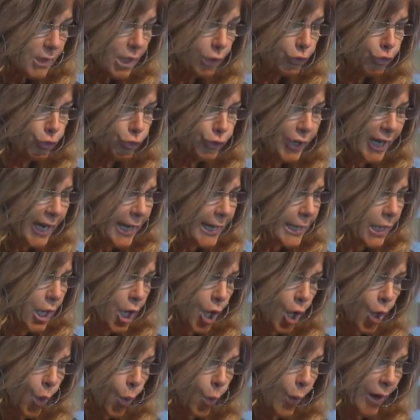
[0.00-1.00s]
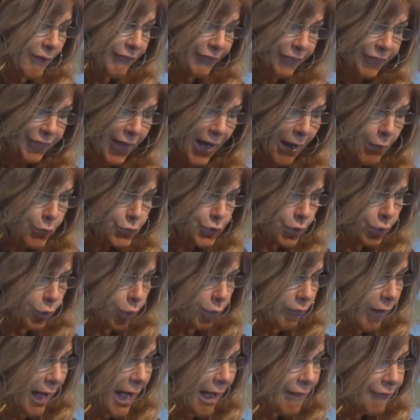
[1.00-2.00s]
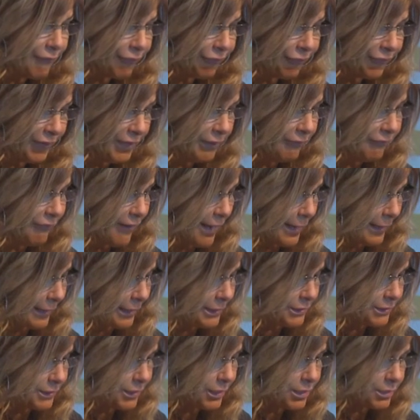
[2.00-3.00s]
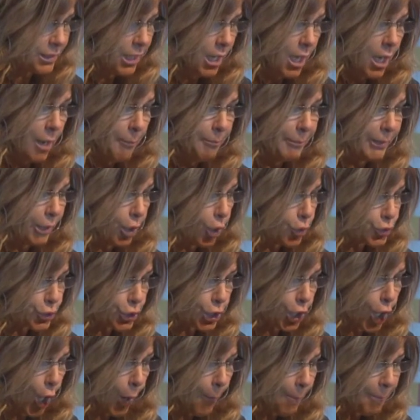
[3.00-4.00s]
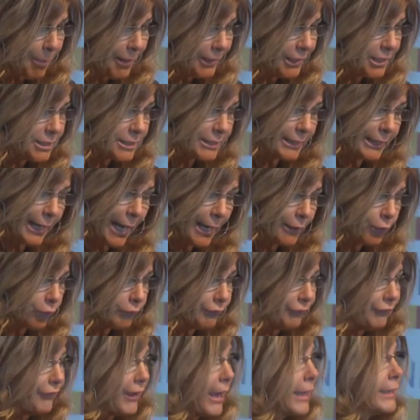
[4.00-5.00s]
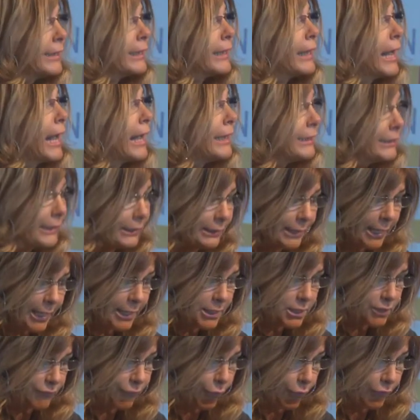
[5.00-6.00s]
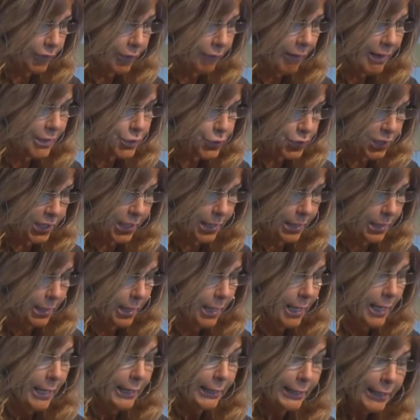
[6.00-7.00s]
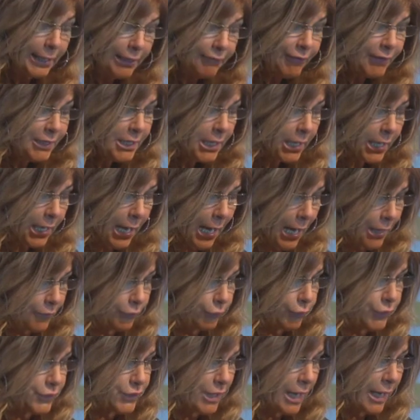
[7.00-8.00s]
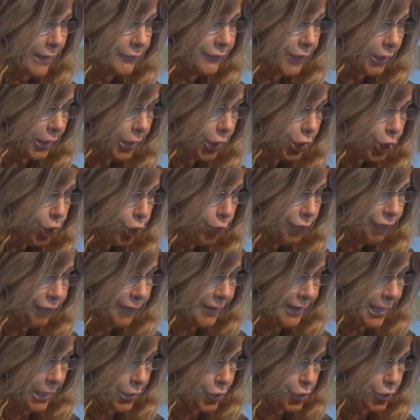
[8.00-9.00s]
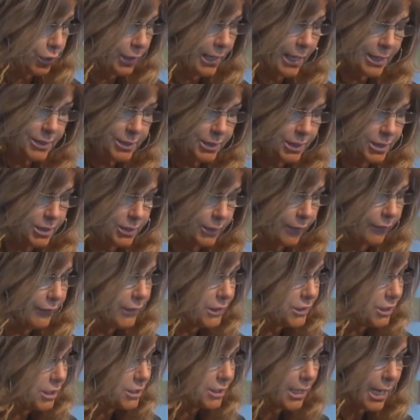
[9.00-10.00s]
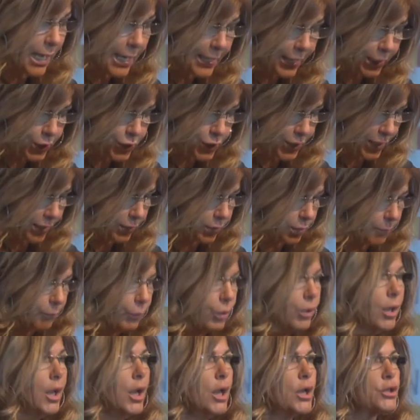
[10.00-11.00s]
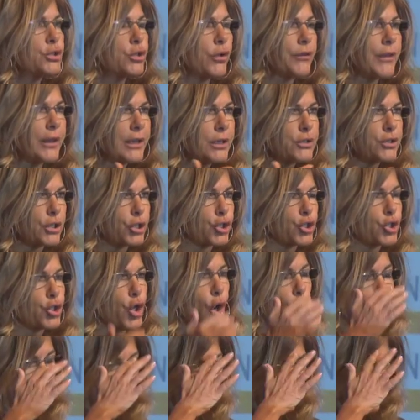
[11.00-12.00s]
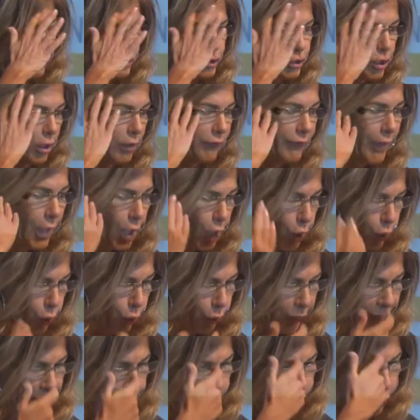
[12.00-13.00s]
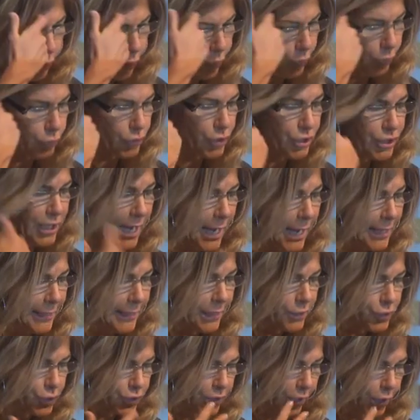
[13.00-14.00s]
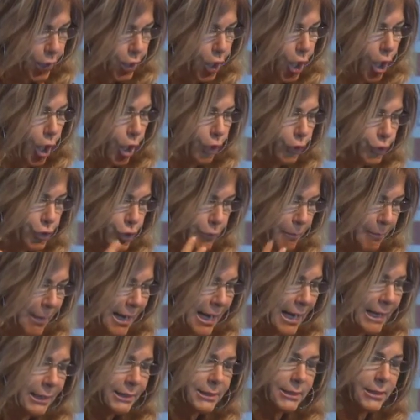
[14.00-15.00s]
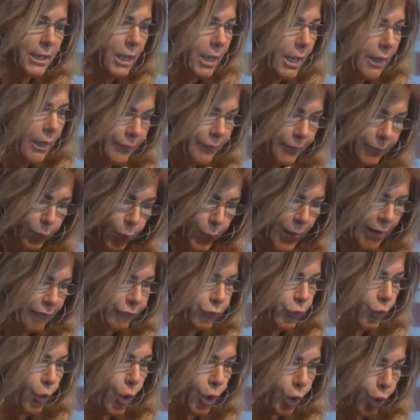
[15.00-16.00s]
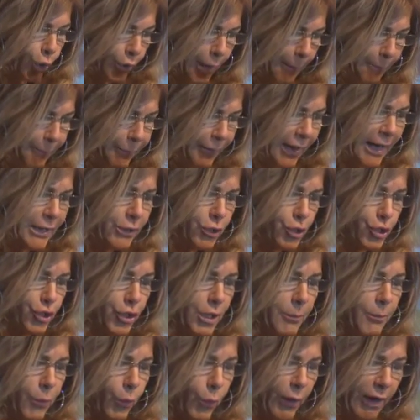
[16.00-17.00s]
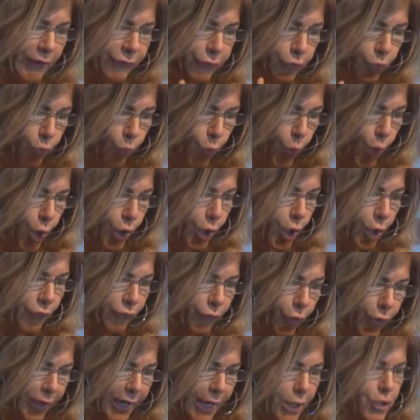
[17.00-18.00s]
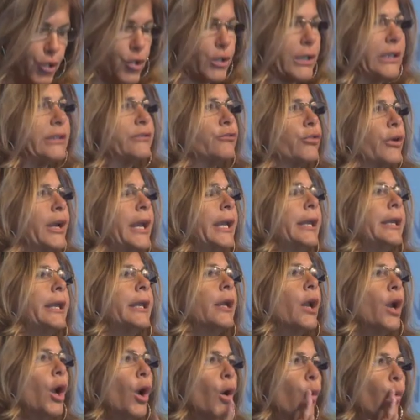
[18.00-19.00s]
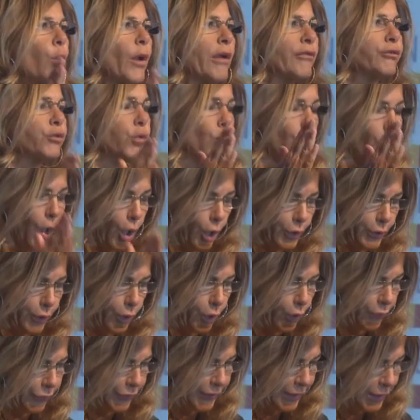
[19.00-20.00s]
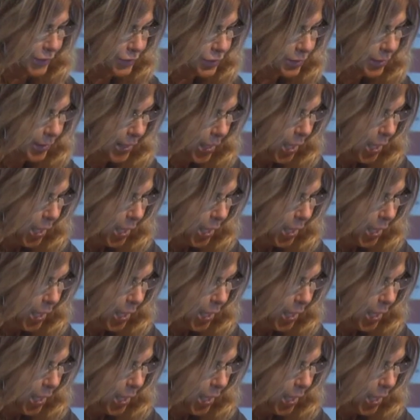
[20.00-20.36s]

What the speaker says: Today, we have thousands of unfilled vacancies because companies cannot find candidates for the right skill, even in countries under EU financial assistance. This is unacceptable. So there is a shortage of curriculum of science, technology, maths. We have to work on apprenticeship. We have to work on vocational training. We have to go on this.